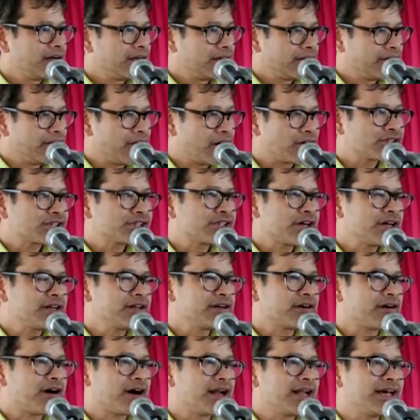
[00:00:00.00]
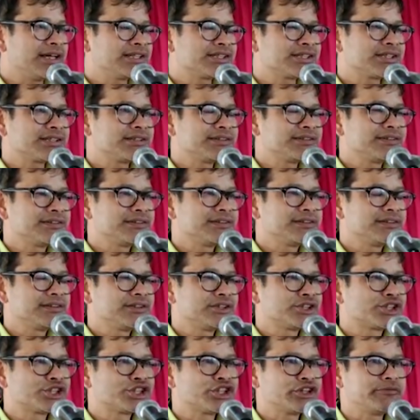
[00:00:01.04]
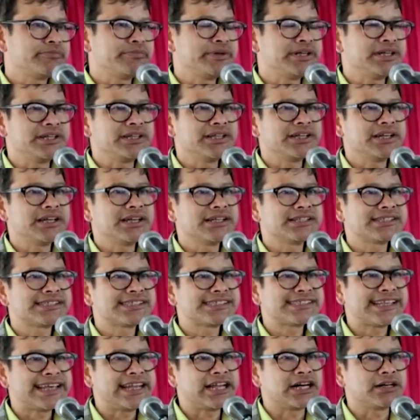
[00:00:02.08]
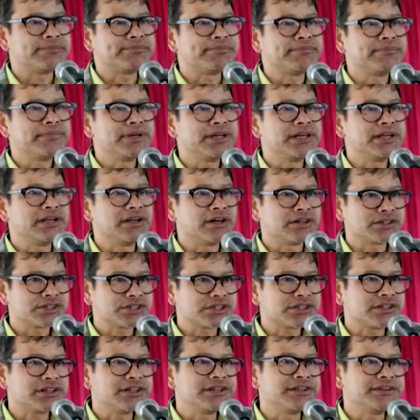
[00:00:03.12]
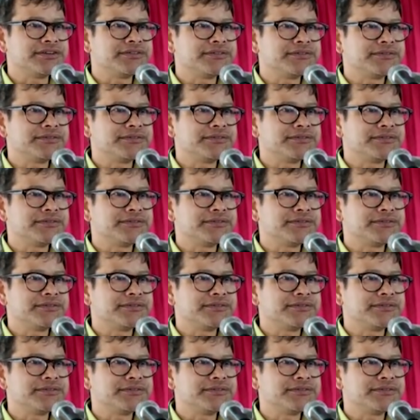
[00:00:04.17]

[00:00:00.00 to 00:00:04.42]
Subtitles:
Nongstoiñ College should be set up in Nongstoiñ.